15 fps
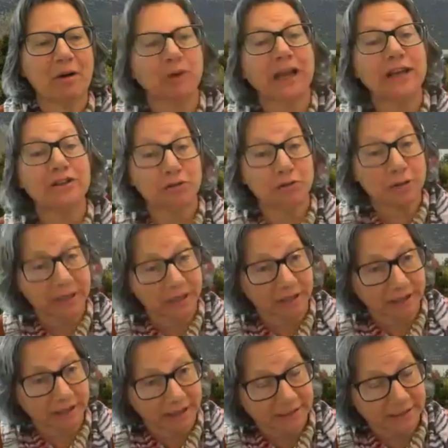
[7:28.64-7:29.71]
what i do here
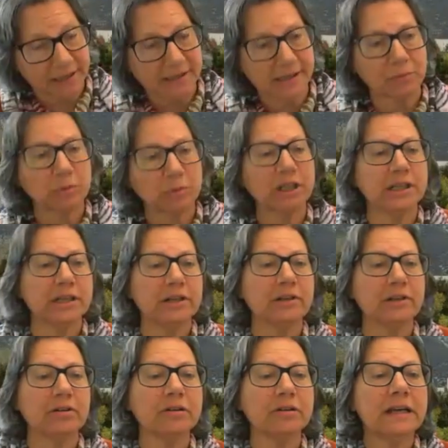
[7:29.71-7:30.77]
at cal state san
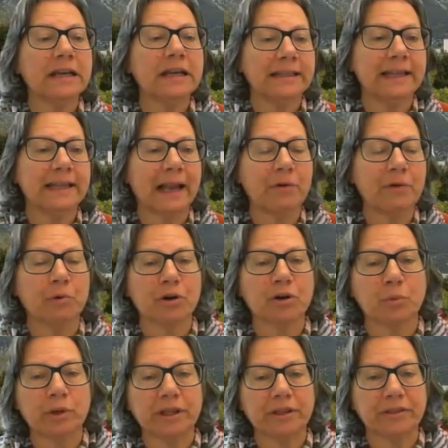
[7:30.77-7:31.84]
bernardino that I
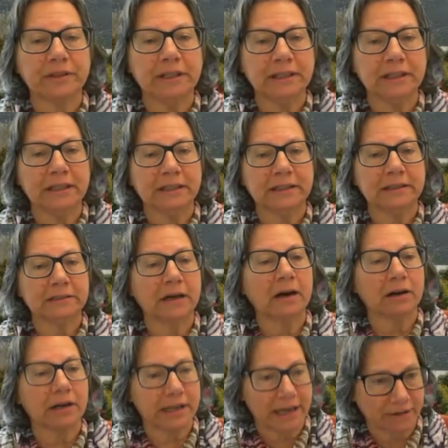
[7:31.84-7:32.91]
work with in, in
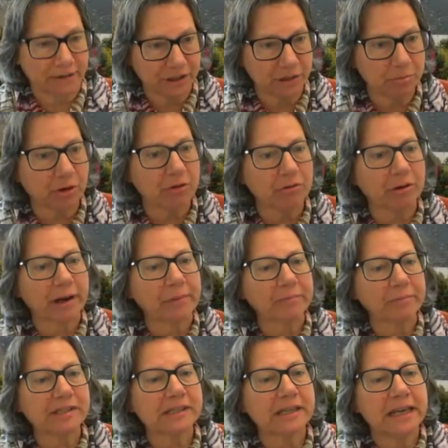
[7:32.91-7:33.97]
our accounting
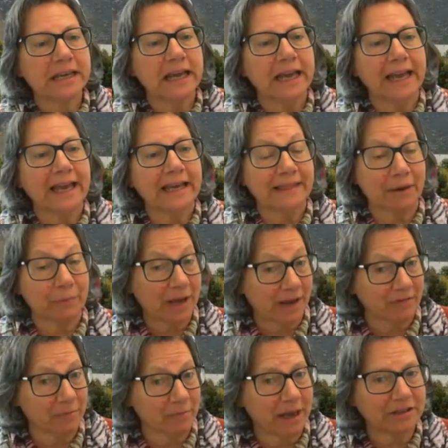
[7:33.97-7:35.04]
programs and that we
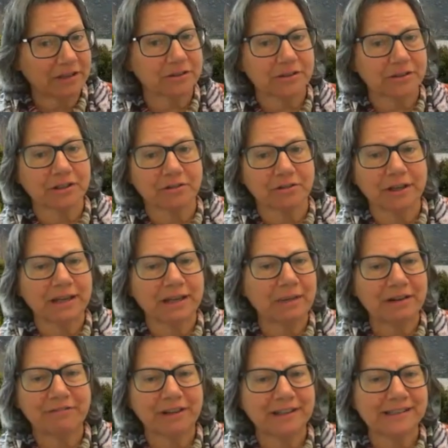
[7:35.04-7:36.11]
have a master's degree. And my
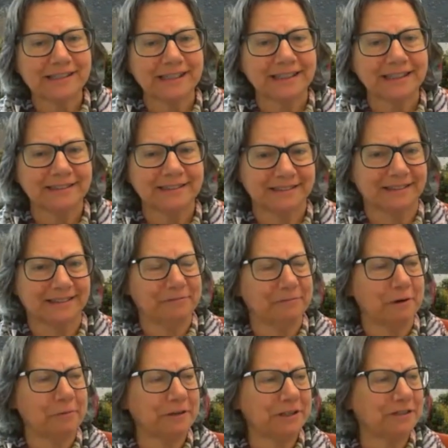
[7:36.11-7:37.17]
friend said,
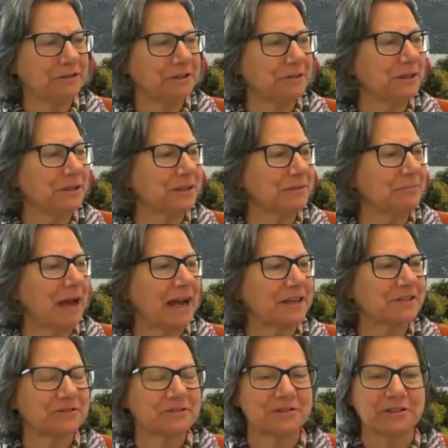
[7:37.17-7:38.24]
what would you do with a
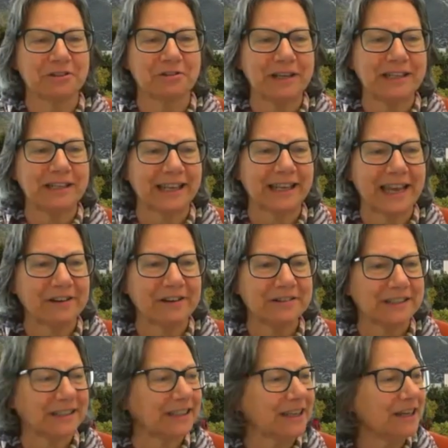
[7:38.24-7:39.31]
master's degree in
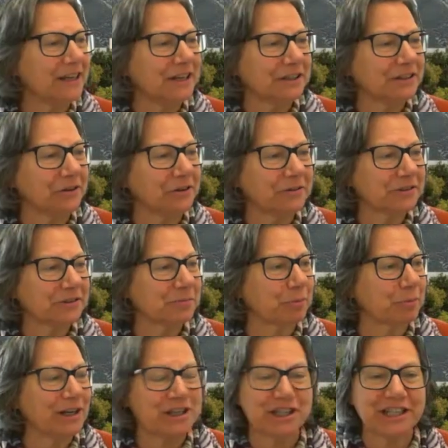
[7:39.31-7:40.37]
accounting? Don't
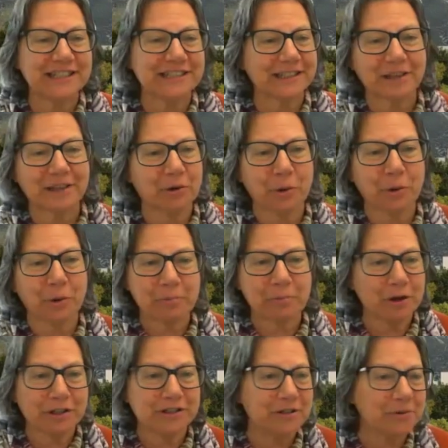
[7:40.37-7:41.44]
spreadsheets and
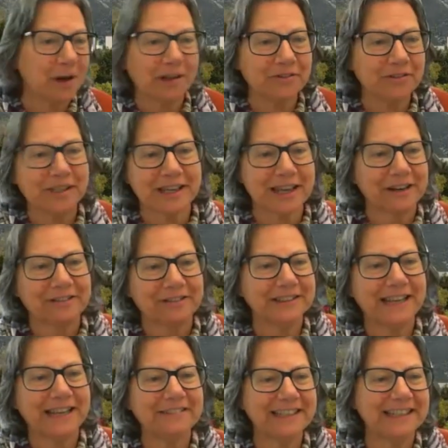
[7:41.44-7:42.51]
QuickBooks do all of the accounting
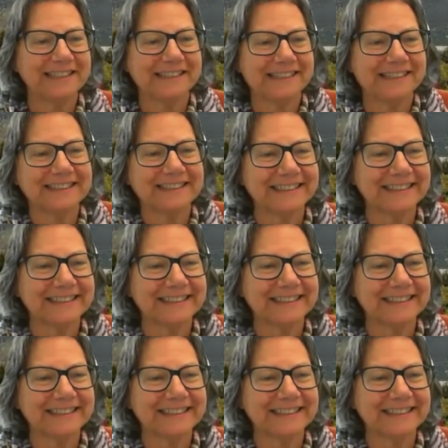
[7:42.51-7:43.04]
nowadays?